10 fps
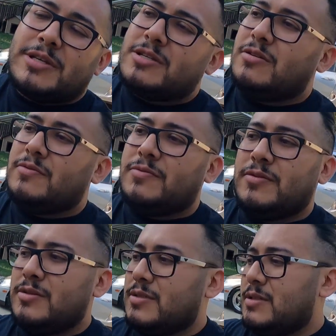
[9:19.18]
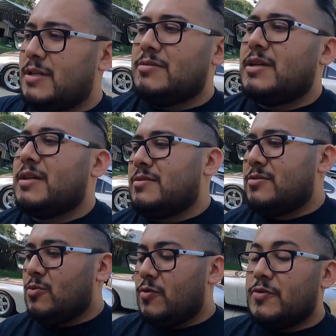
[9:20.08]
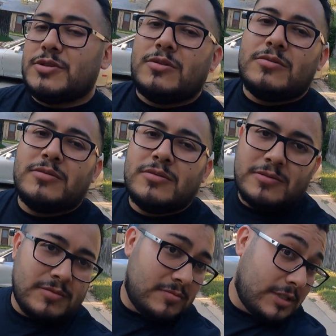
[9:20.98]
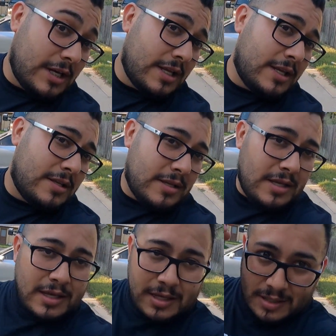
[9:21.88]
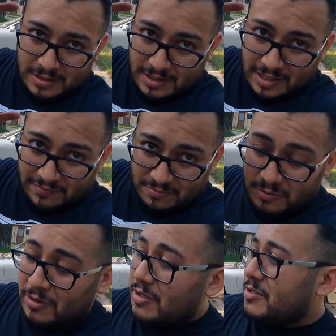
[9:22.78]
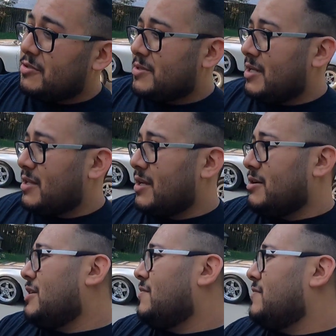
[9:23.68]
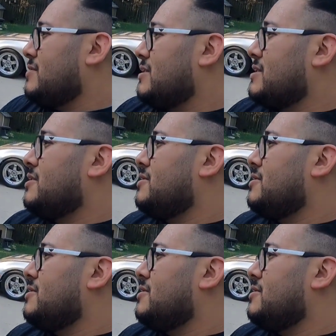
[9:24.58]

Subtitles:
myself since I was like 12 years old. Did it again. Never in my wildest dreams did I think I'd have this